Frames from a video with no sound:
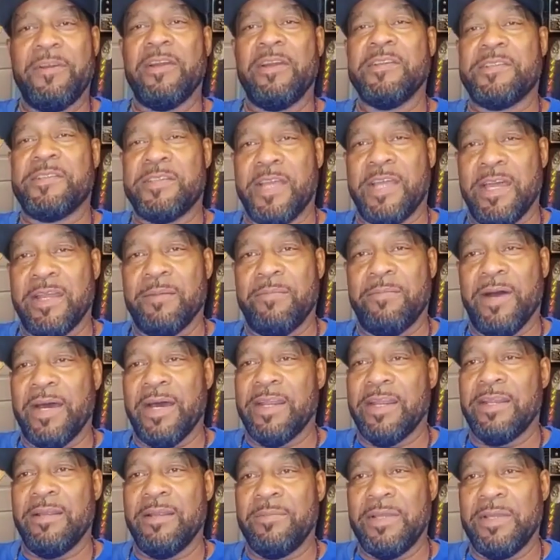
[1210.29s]
sad about
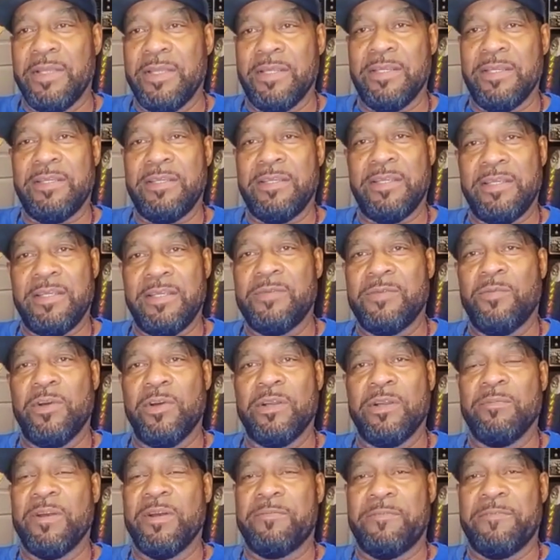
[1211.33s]
it. I mean, he's one
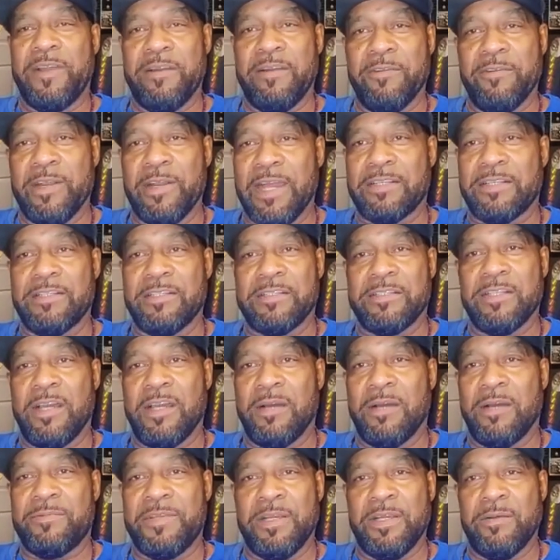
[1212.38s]
of my favorite actors,
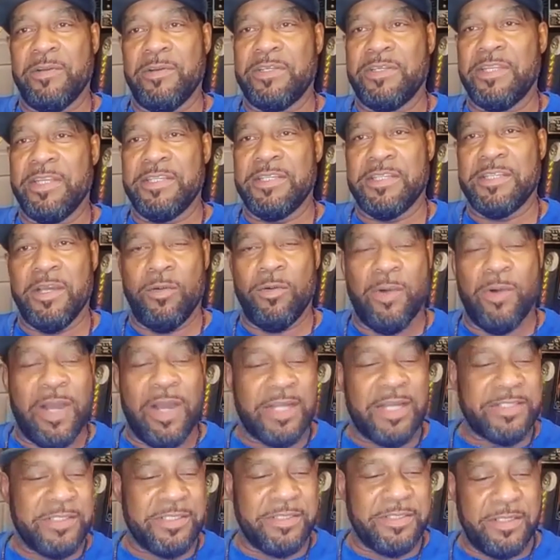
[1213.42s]
up there with Denzel
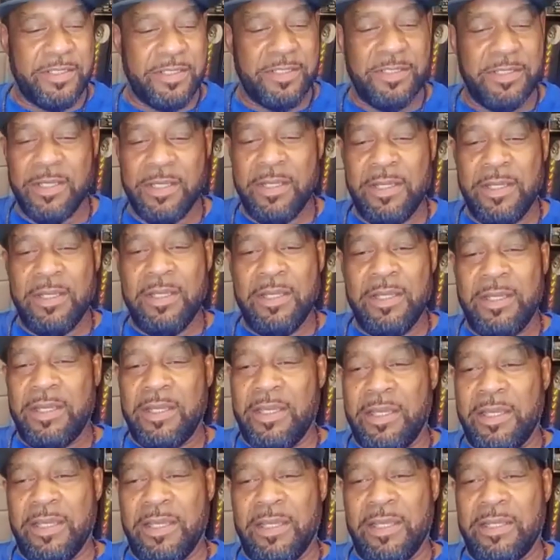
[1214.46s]
Washington,
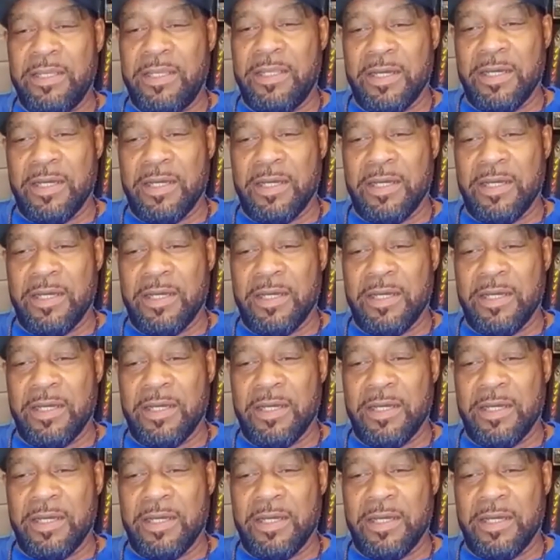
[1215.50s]
and